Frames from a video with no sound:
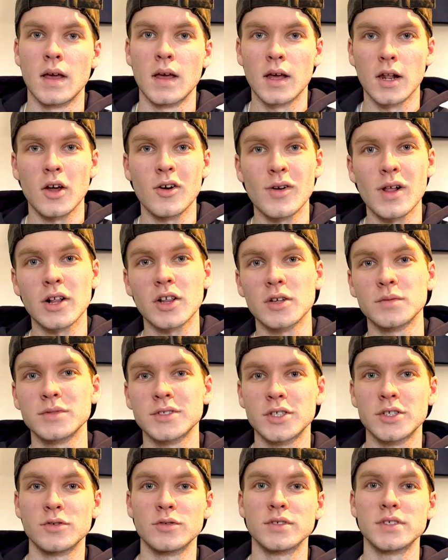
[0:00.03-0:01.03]
Hello, welcome
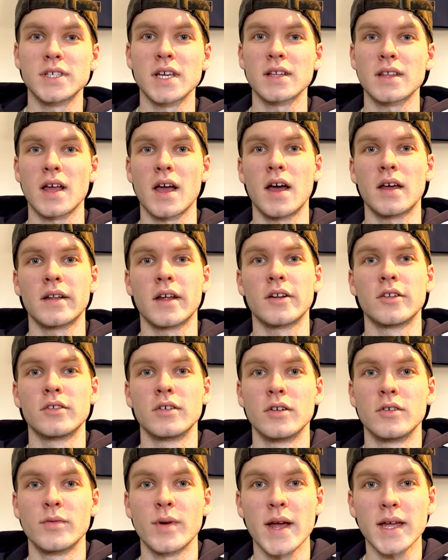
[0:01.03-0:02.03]
to yet
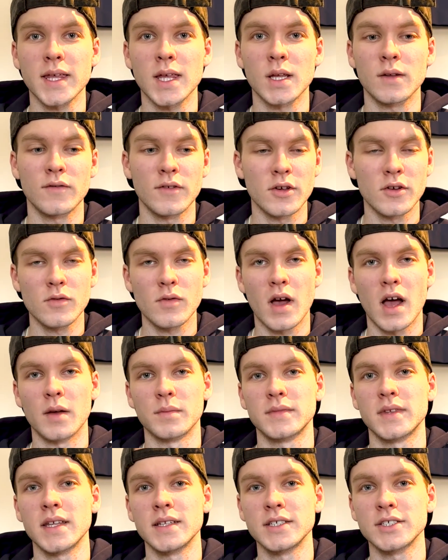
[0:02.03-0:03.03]
another racket review.
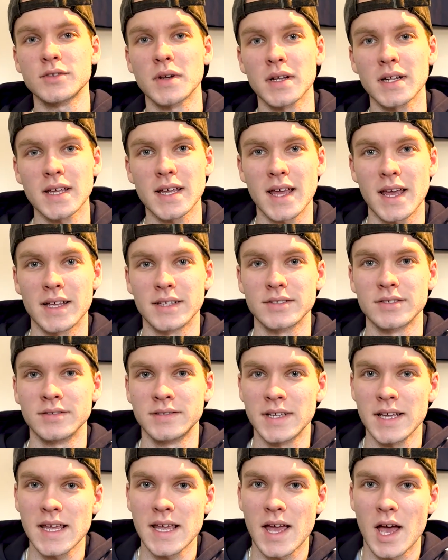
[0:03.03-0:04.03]
I'm Tennisrally and
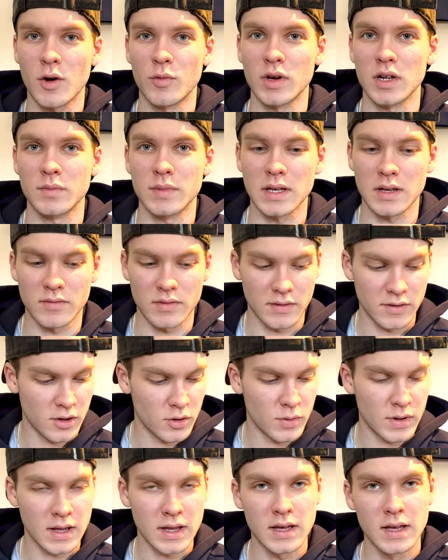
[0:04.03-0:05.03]
today I will be
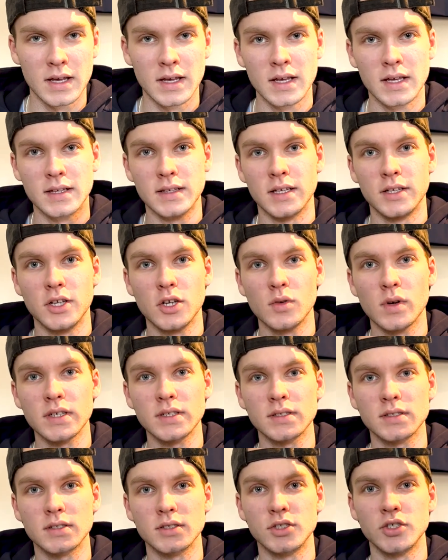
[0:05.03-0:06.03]
reviewing the
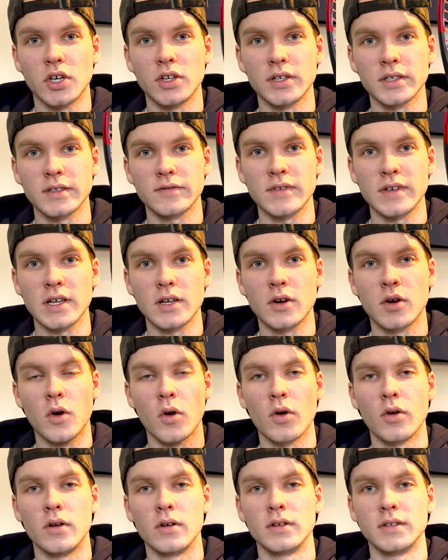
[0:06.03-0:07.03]
newest Yonex
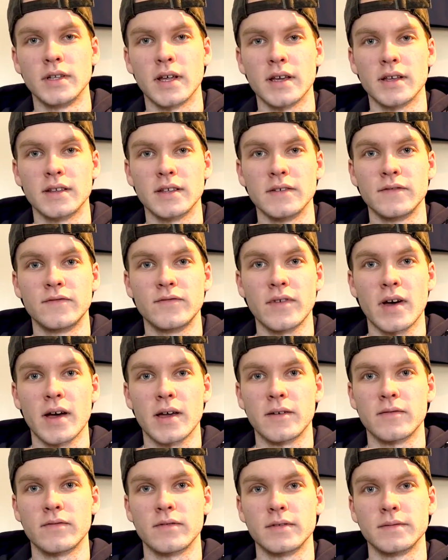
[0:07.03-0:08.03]
VCORE
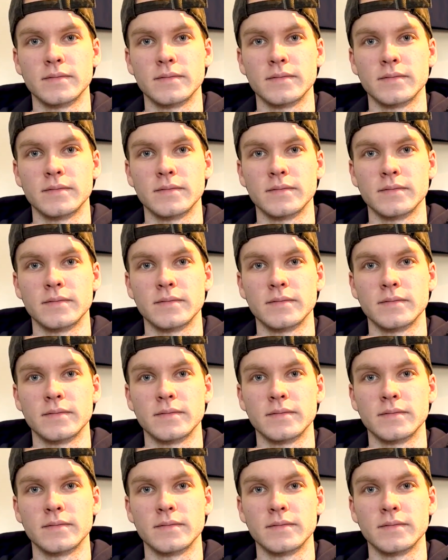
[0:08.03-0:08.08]
ninety-five.